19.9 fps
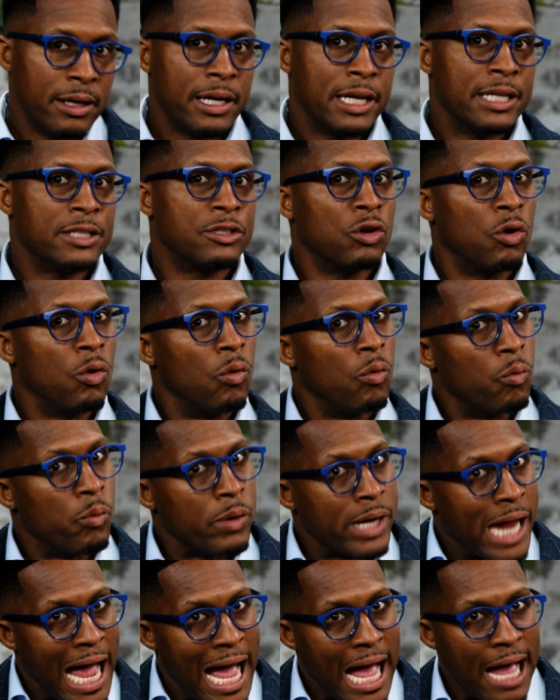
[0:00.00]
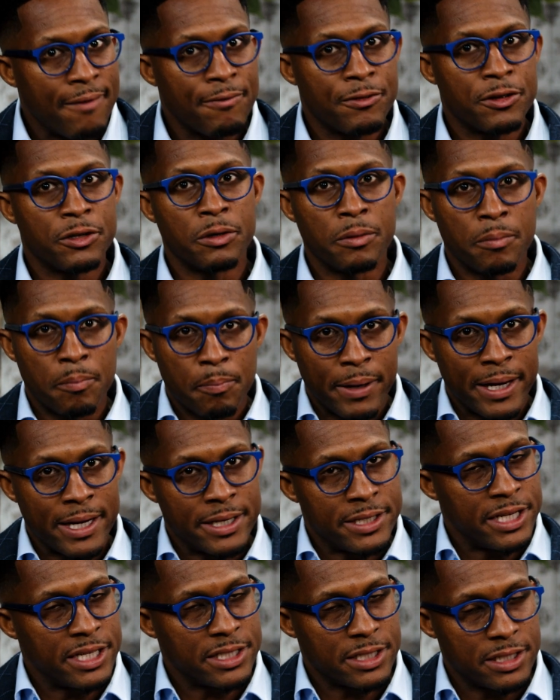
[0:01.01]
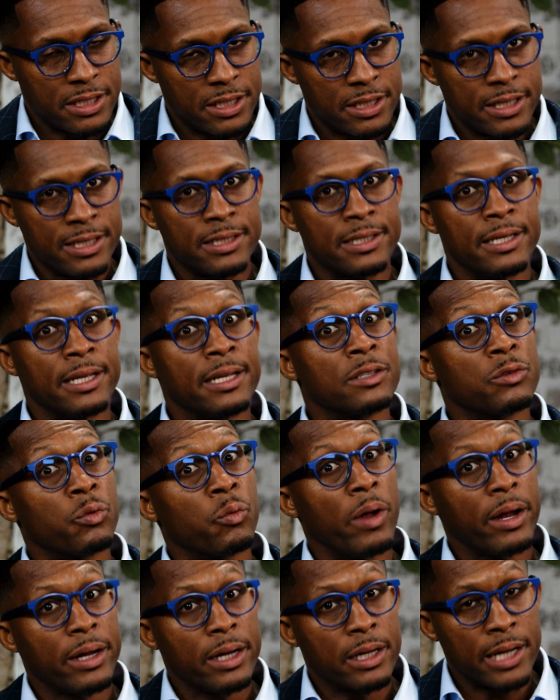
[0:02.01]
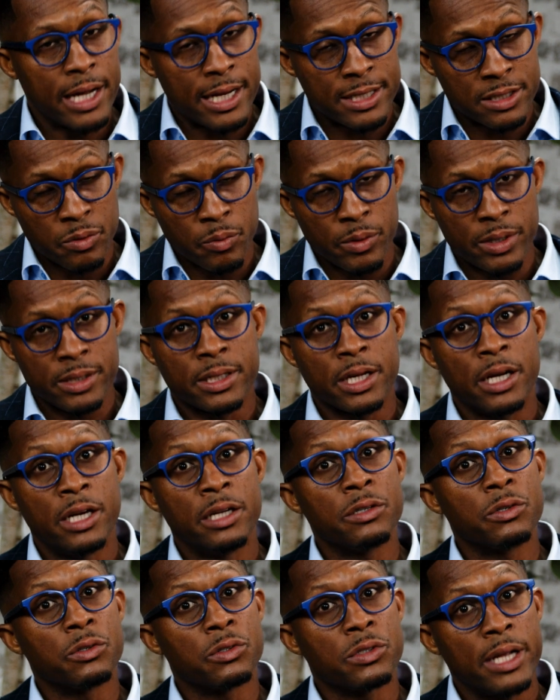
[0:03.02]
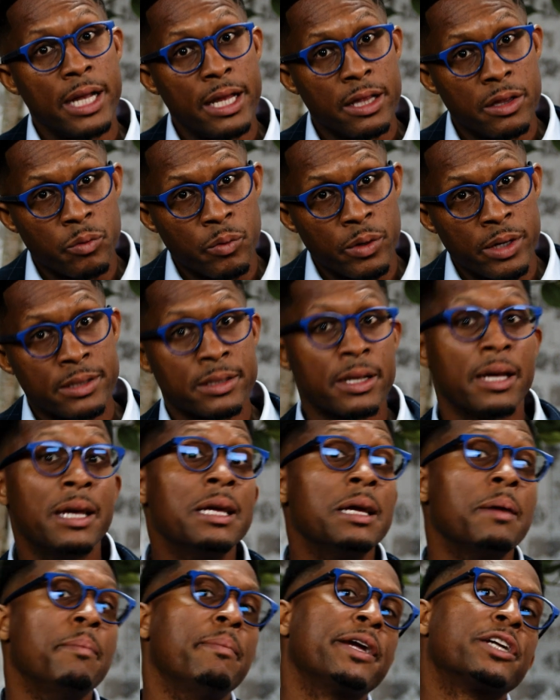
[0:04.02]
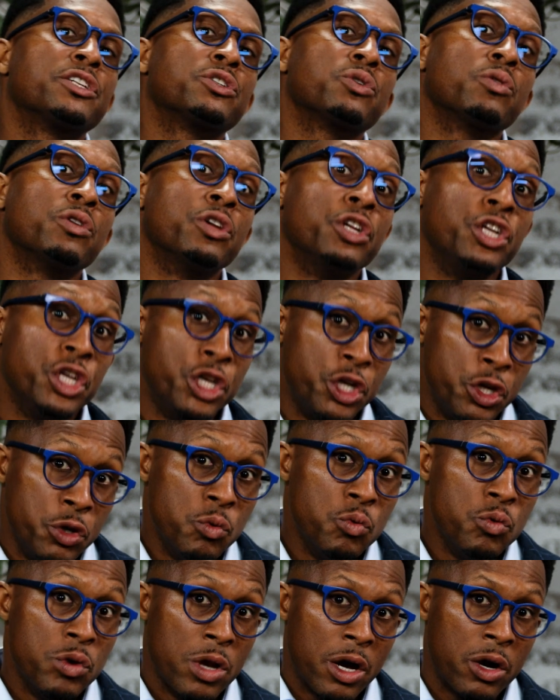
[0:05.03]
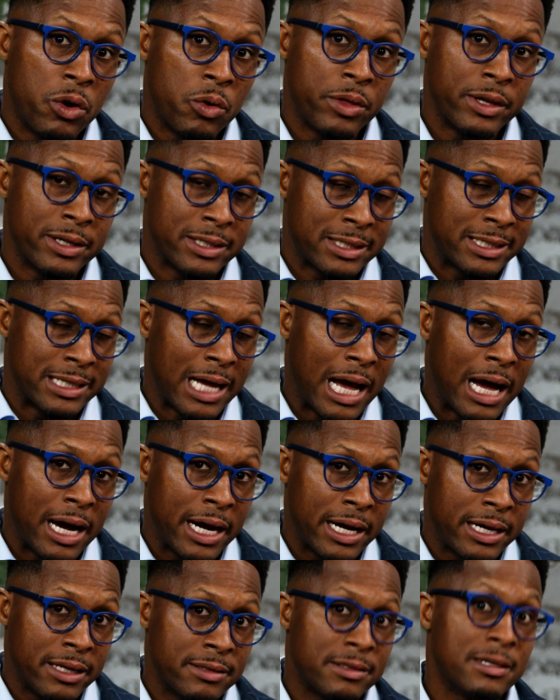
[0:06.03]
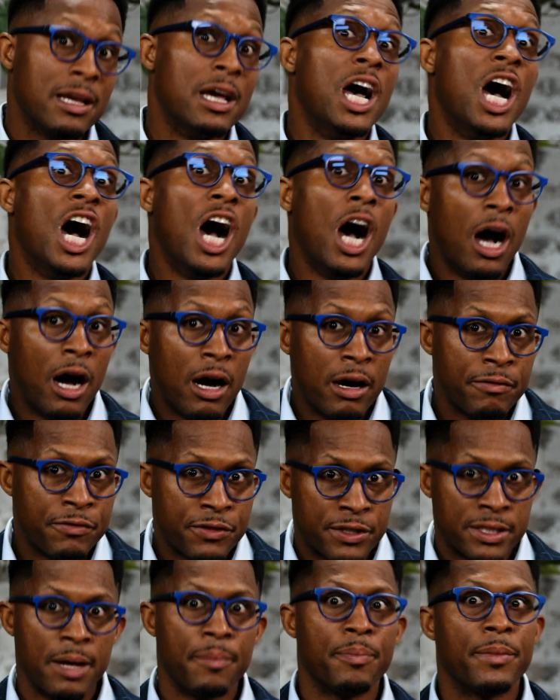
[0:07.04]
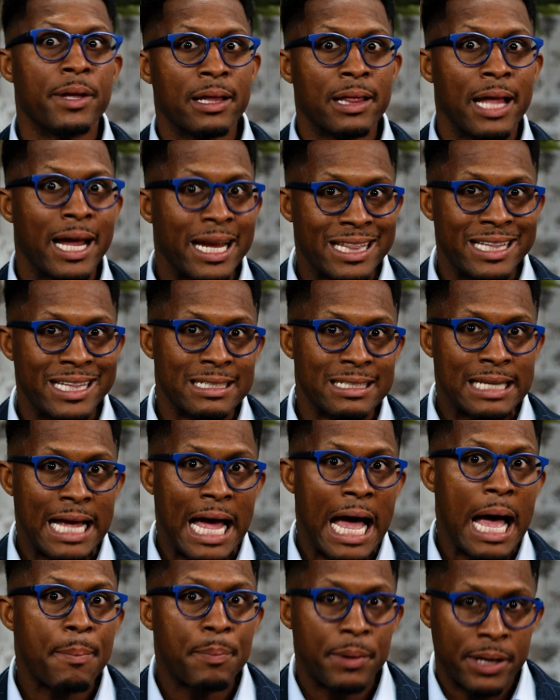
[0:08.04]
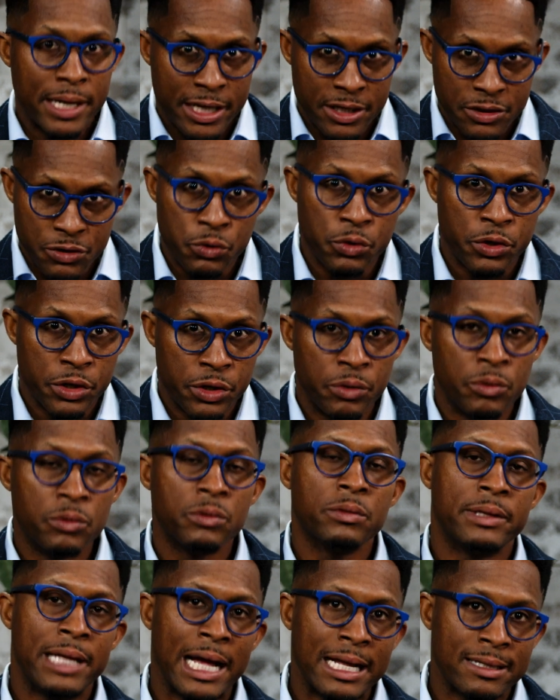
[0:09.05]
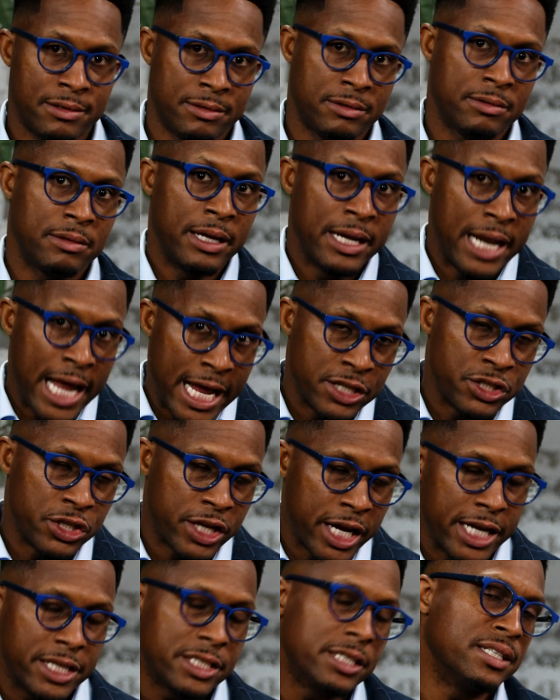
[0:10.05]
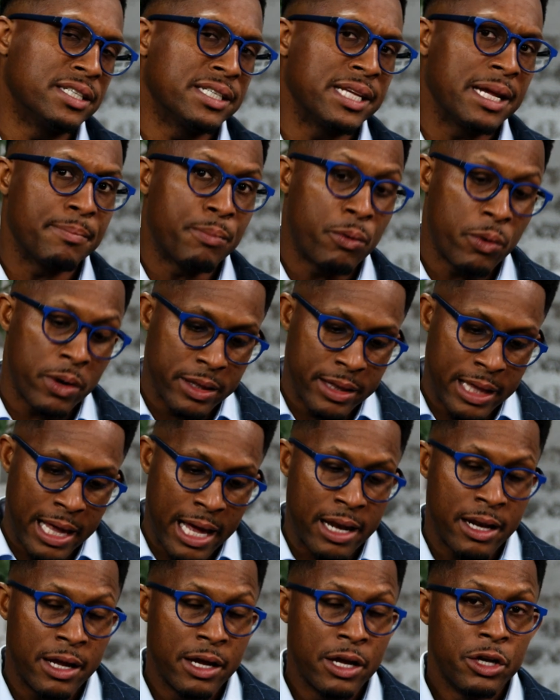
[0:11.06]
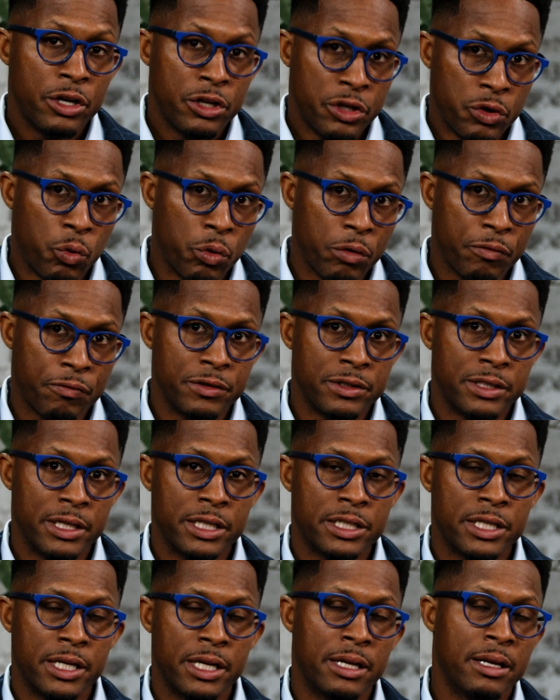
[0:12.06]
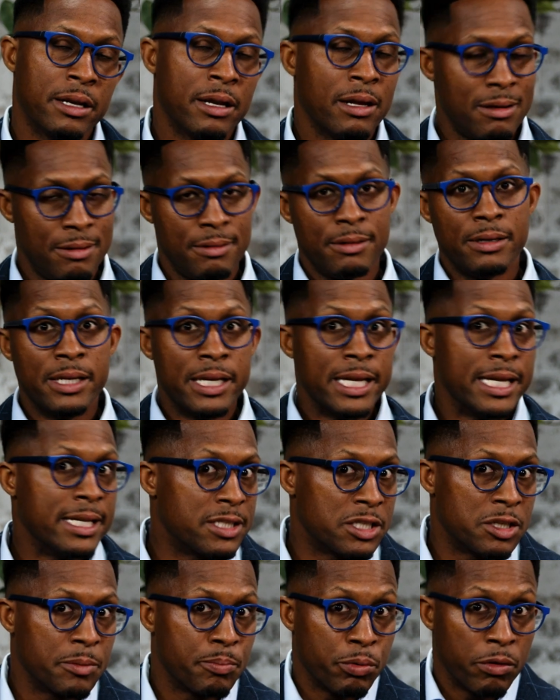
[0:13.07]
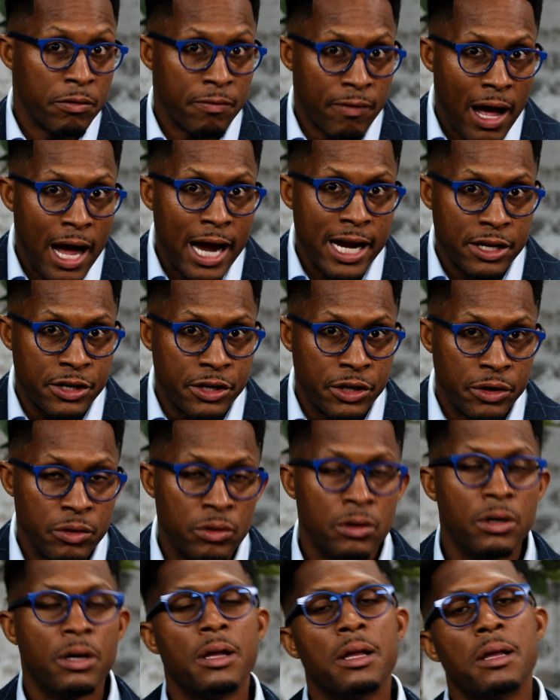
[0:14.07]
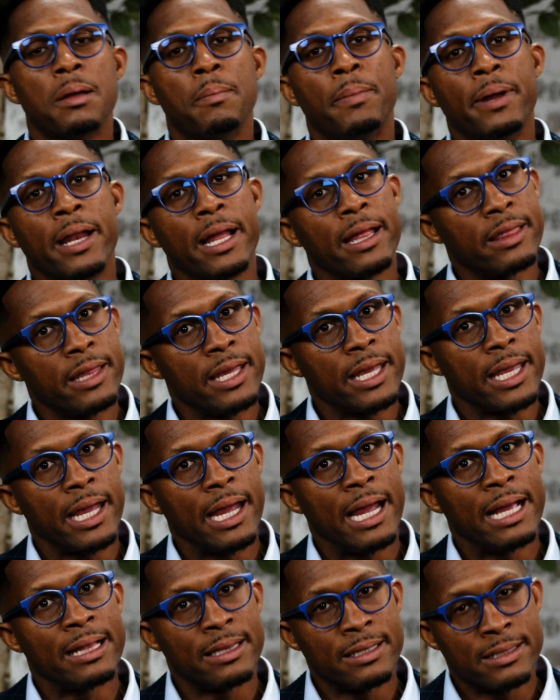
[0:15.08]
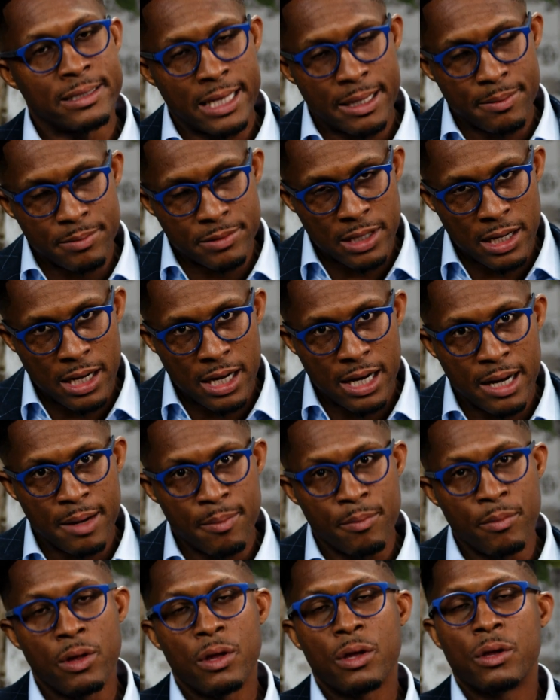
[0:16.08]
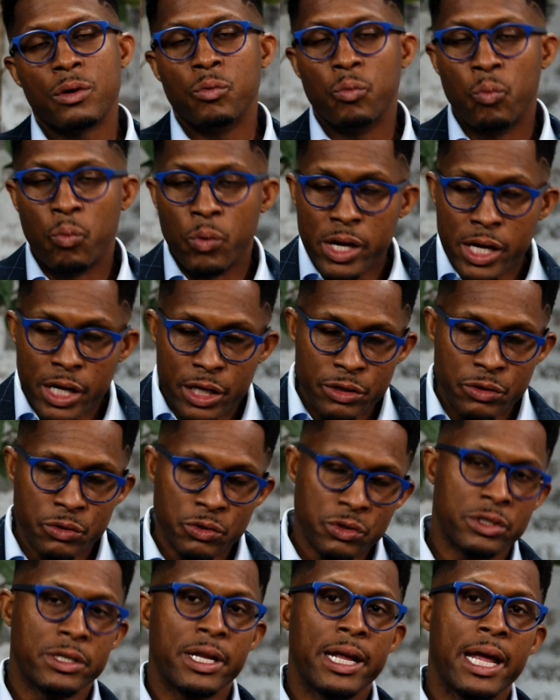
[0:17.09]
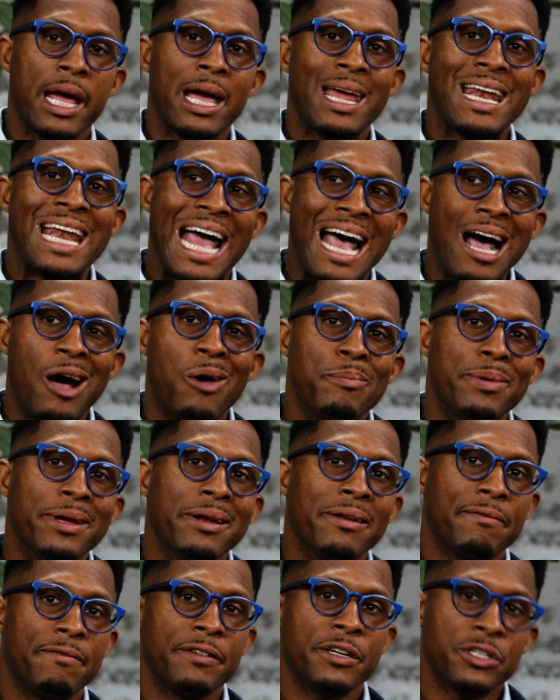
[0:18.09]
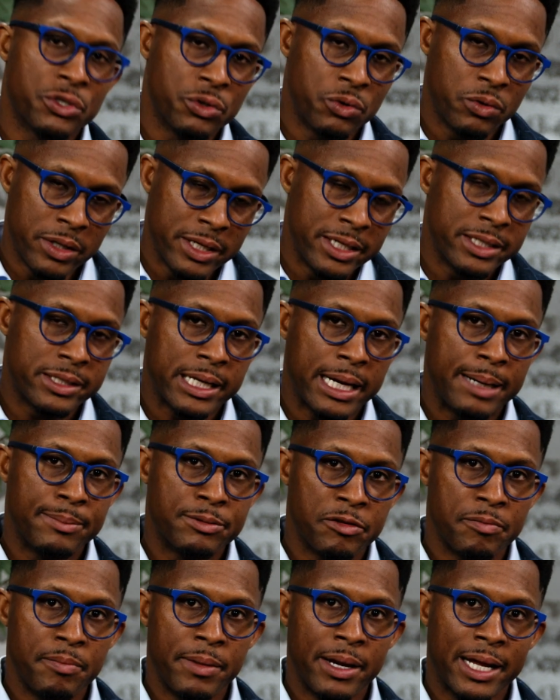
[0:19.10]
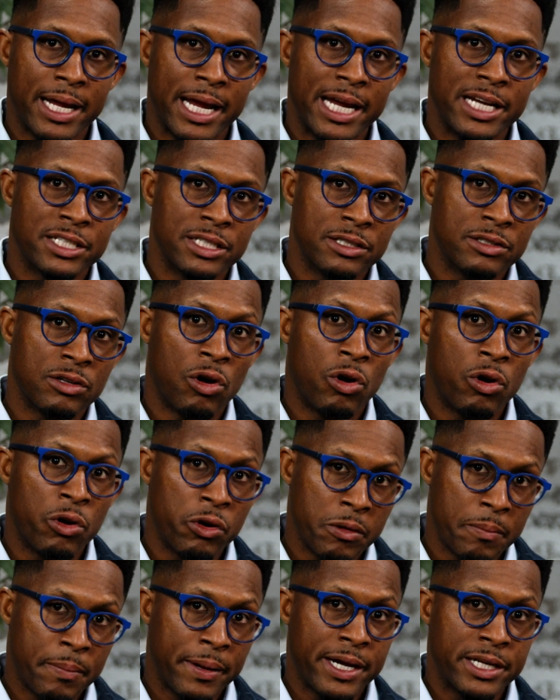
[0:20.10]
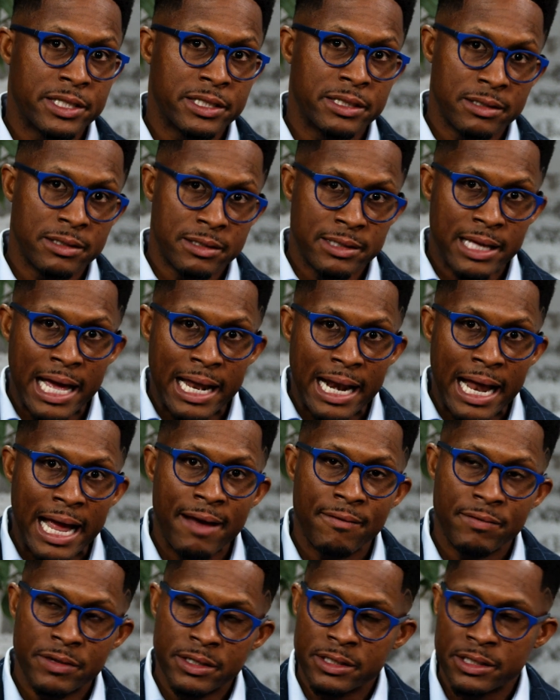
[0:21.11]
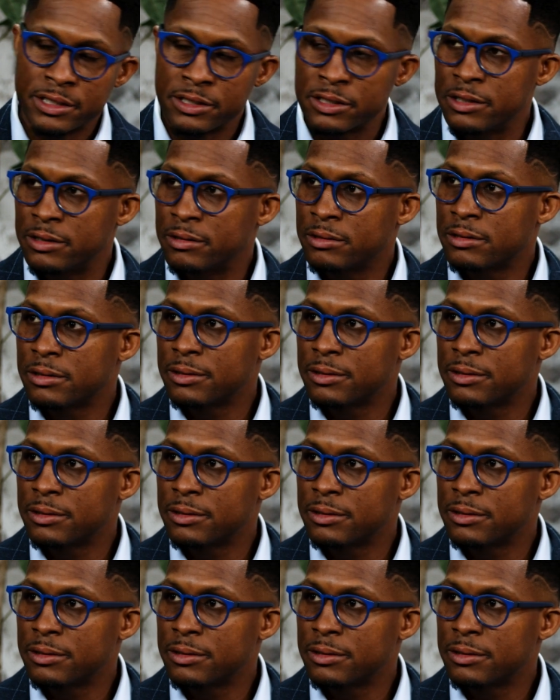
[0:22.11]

And so we have to pay attention to these things, recognize the risk, understand the risk, make sure that you know the signs of something like happening to you. That's an education standpoint that your physician needs to provide you. But I think at the same time, we understand how beneficial these types of medications are to patients that have these issues.